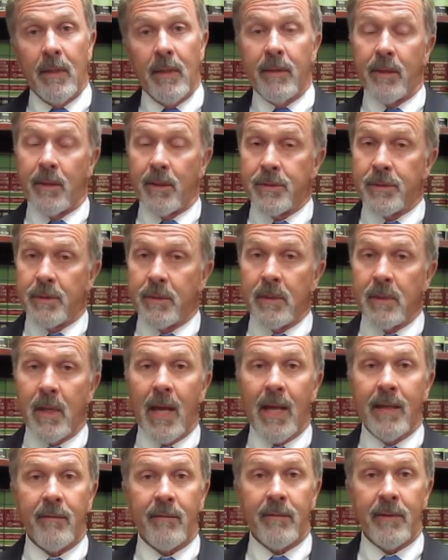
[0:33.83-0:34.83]
There are certain
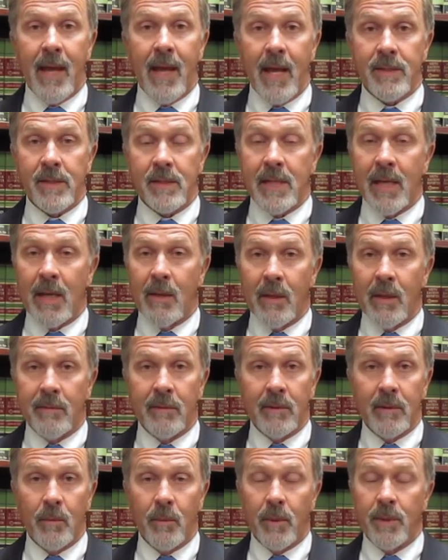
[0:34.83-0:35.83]
kind of taxes,
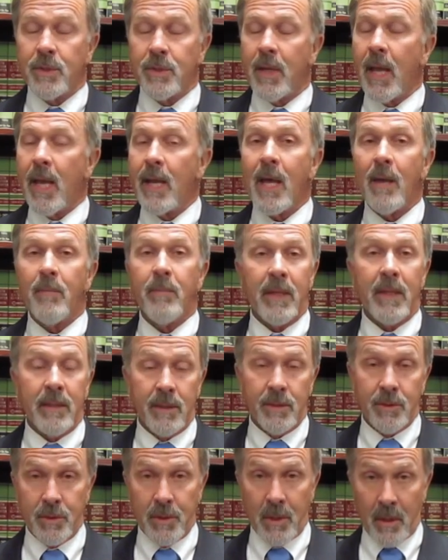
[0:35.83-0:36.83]
however, which cannot be
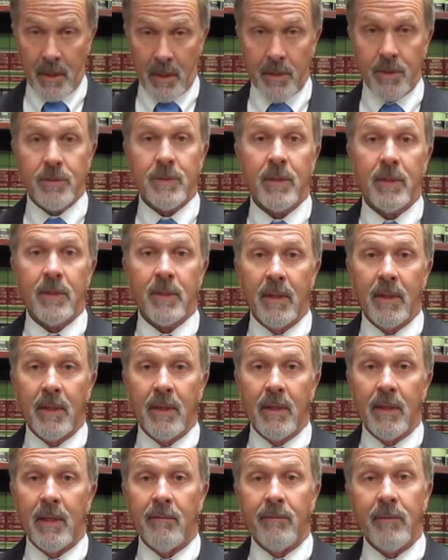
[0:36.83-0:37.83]
discharged.
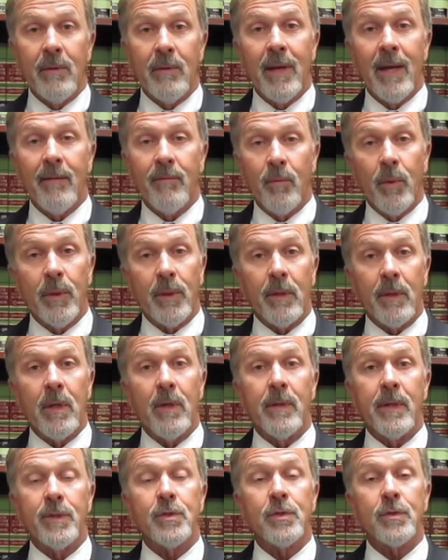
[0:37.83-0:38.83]
If you have what are
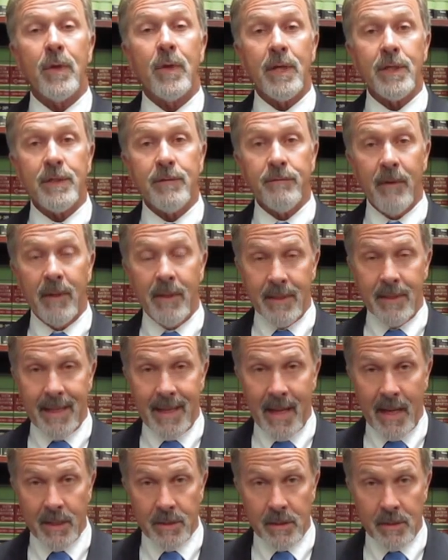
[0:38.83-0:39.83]
known as trust fund
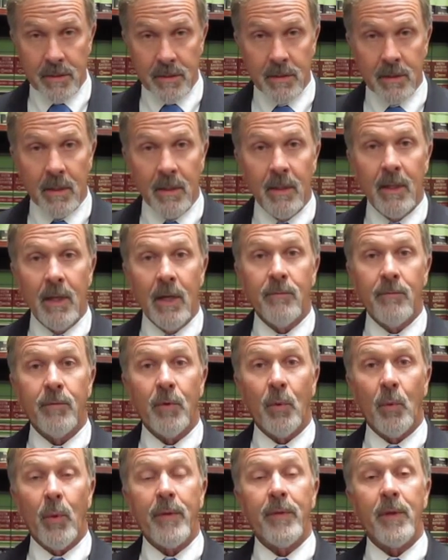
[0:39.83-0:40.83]
taxes
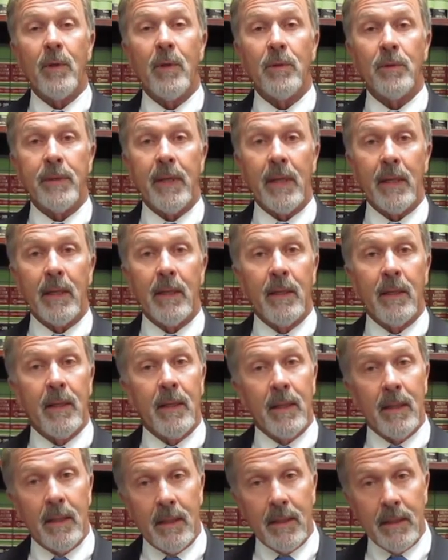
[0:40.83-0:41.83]
for withholding
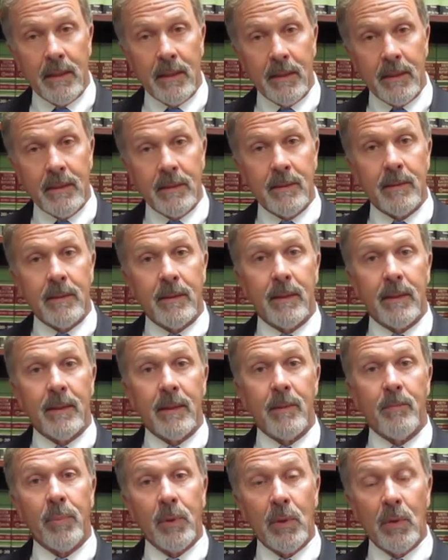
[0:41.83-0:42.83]
uh, uh,
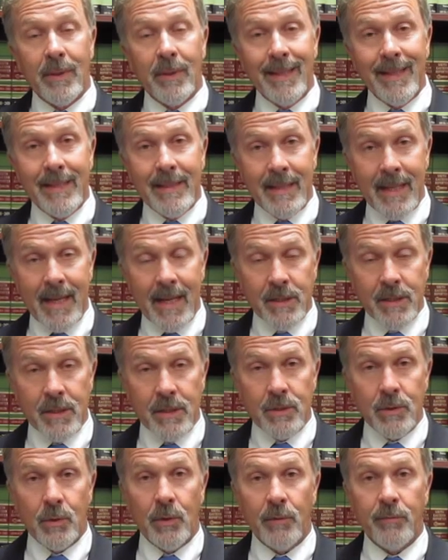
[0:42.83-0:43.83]
employee
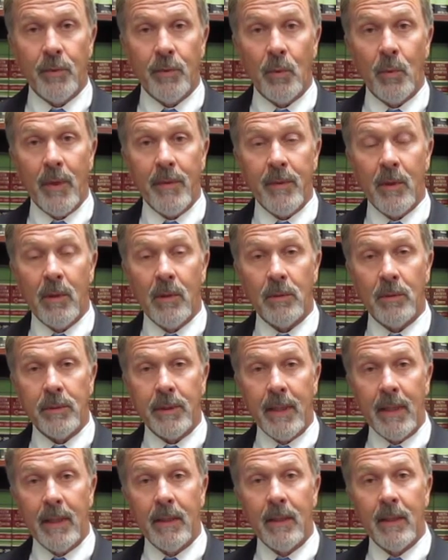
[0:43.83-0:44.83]
taxes or for
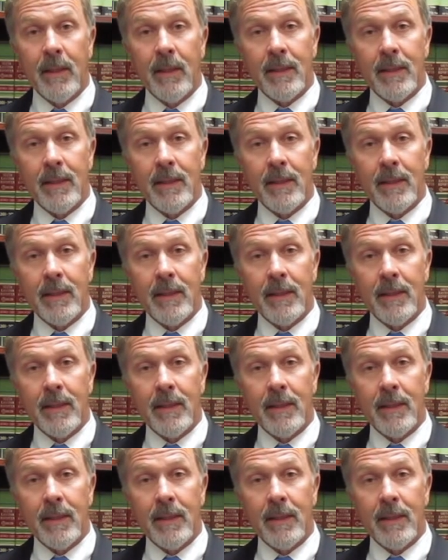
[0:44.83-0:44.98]
withholding